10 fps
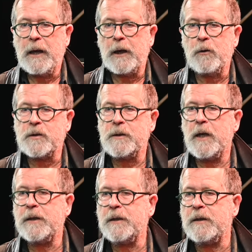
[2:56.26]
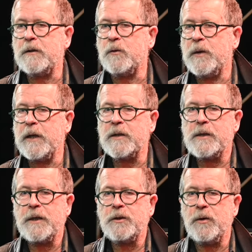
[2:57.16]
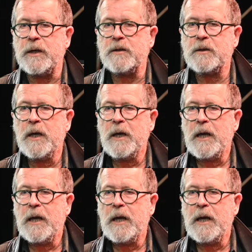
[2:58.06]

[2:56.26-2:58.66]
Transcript: across the 19th and 20th centuries.